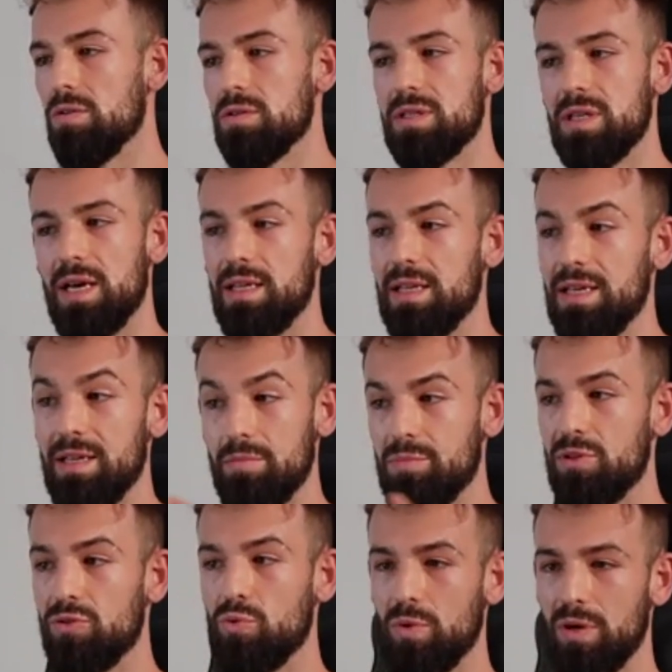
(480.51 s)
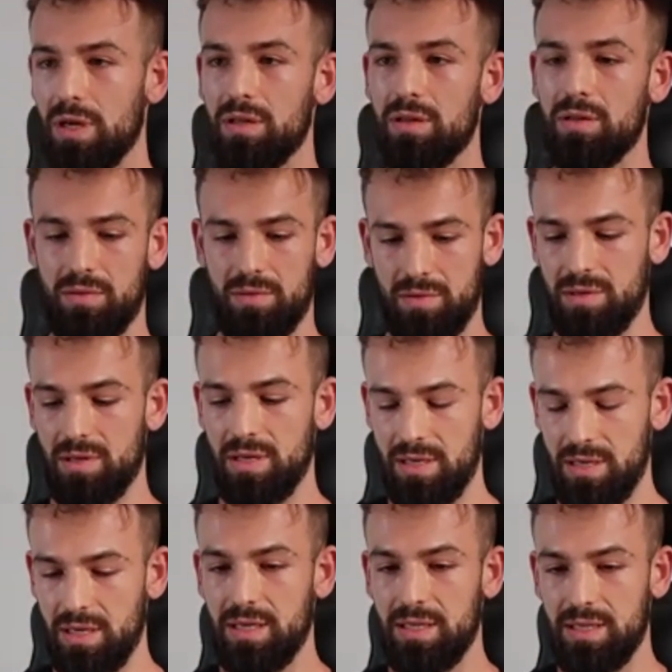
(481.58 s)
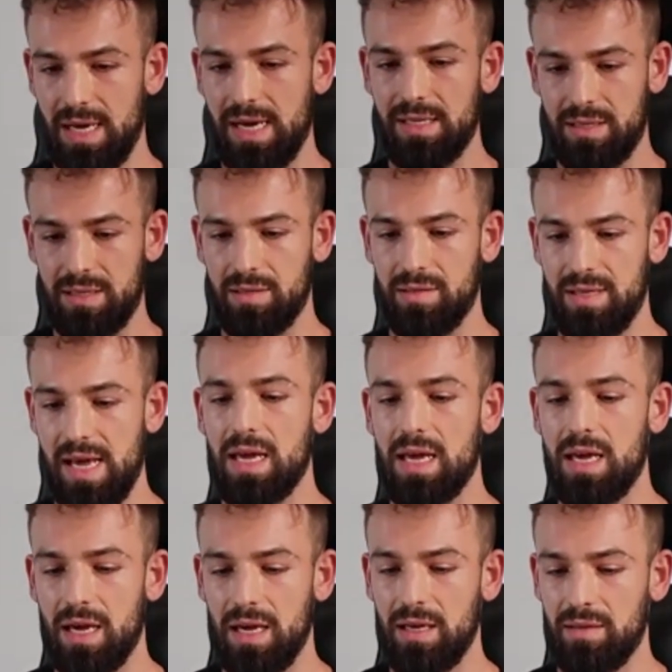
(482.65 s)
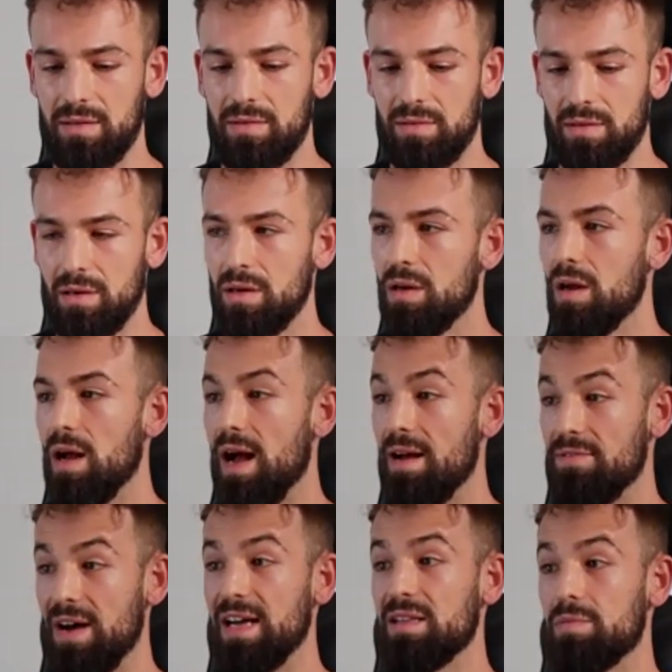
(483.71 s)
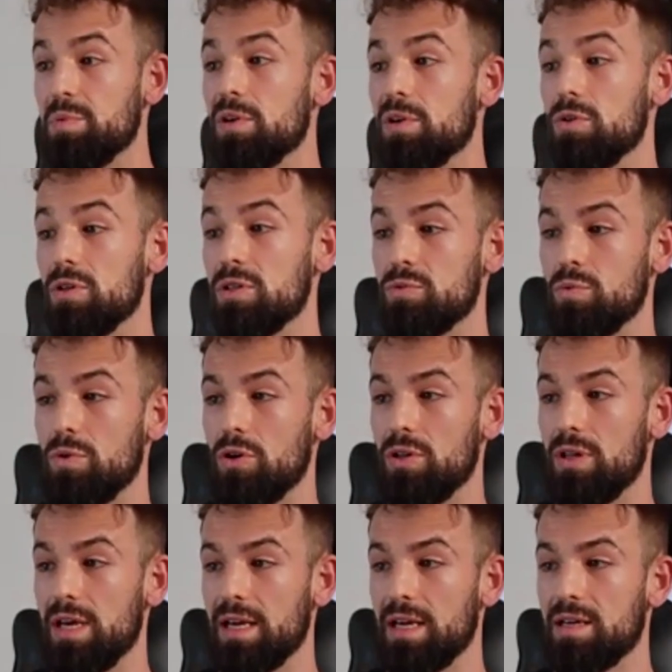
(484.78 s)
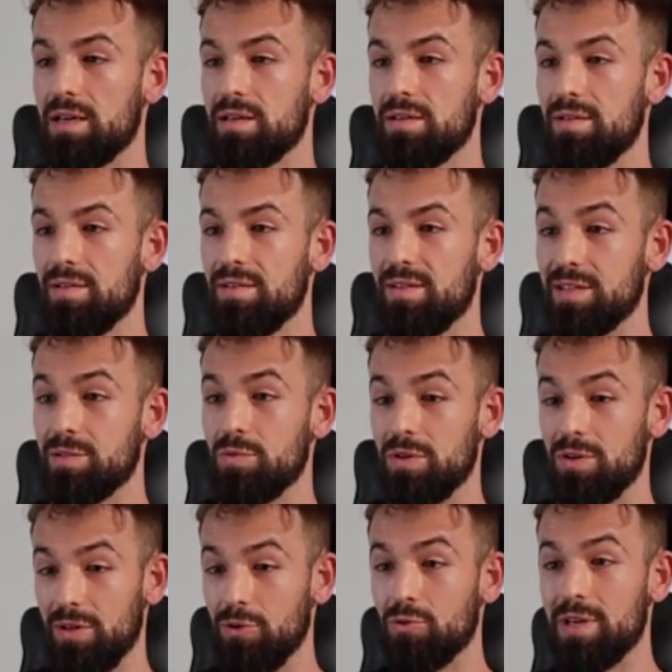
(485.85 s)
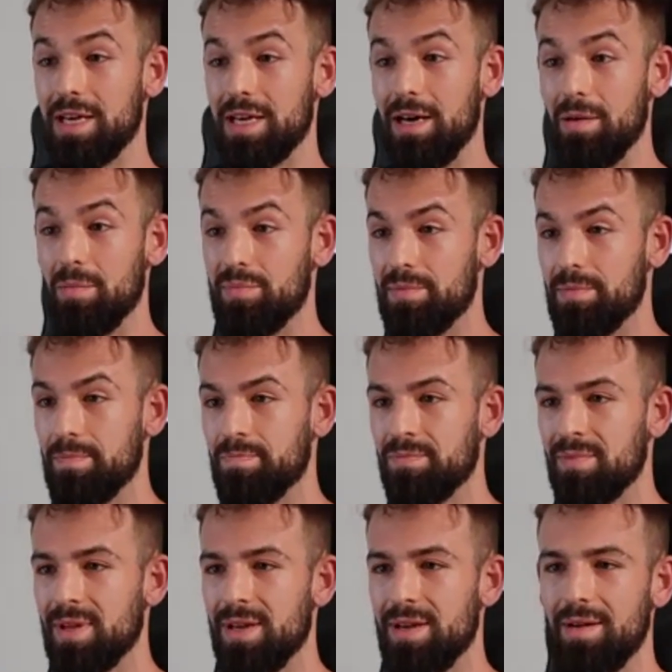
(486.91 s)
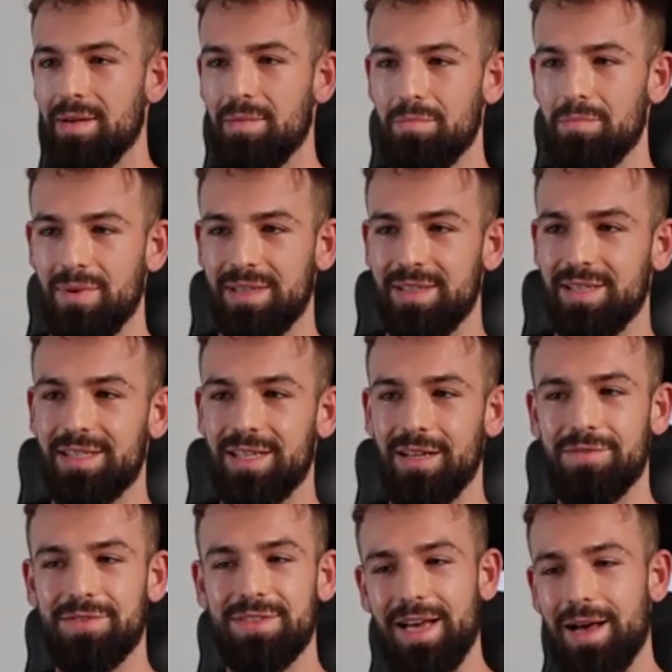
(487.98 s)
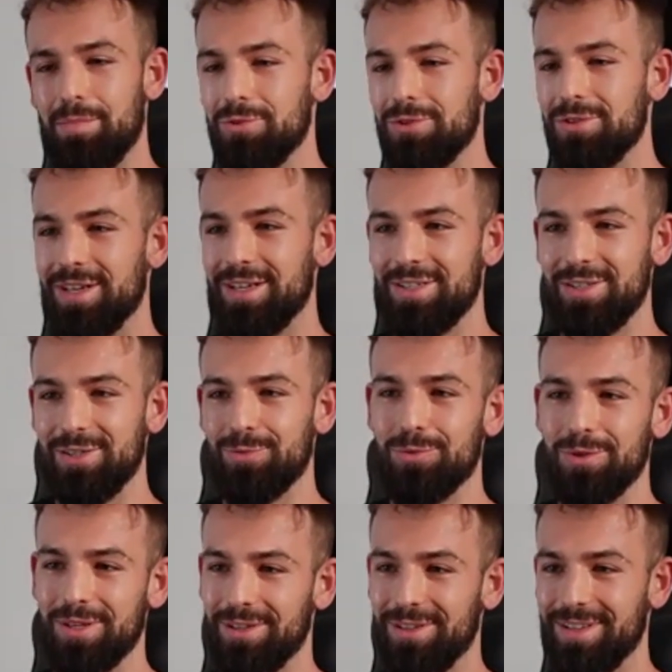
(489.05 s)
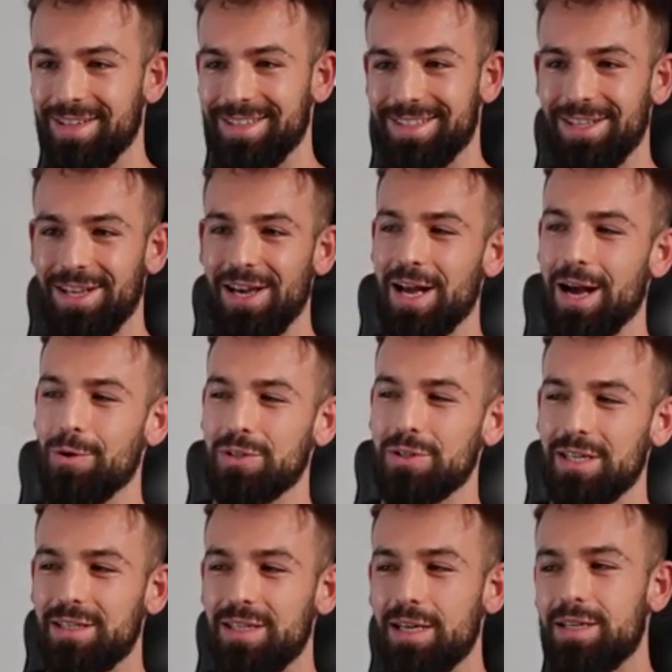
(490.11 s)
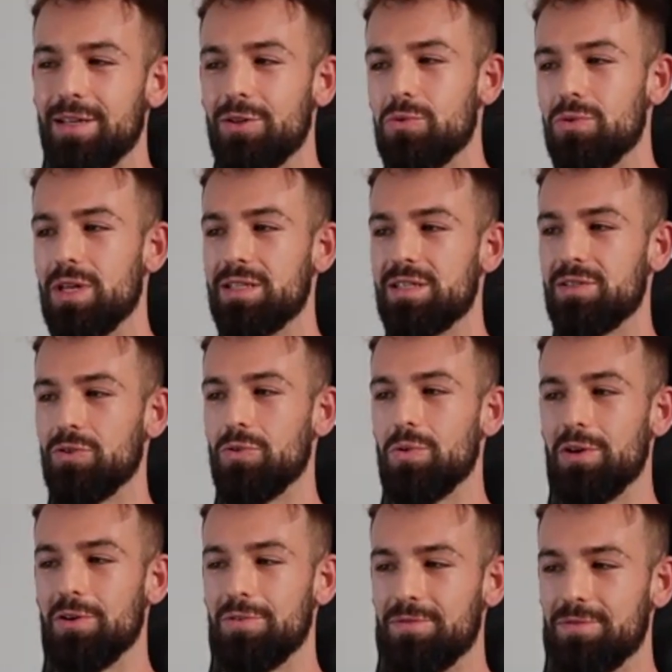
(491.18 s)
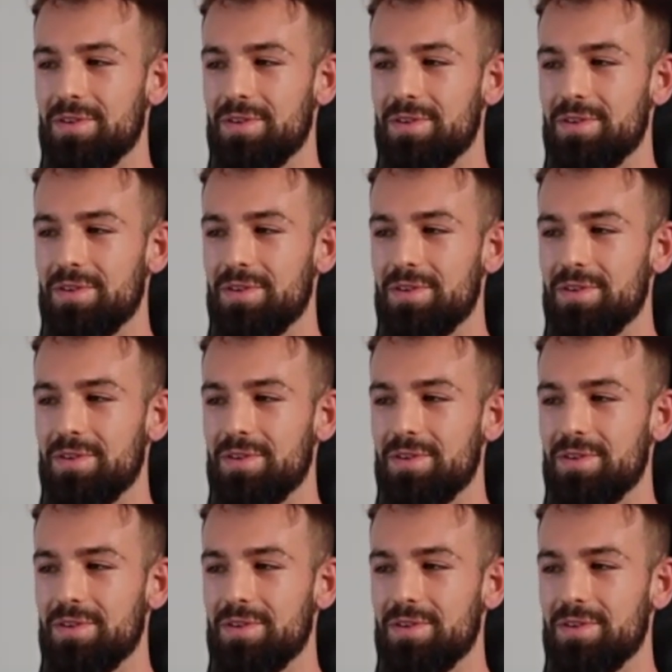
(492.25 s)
and in between, in that decade, I've had periods where like things were looking up, but the self-sabotage is real. It's like I was addicted to that story of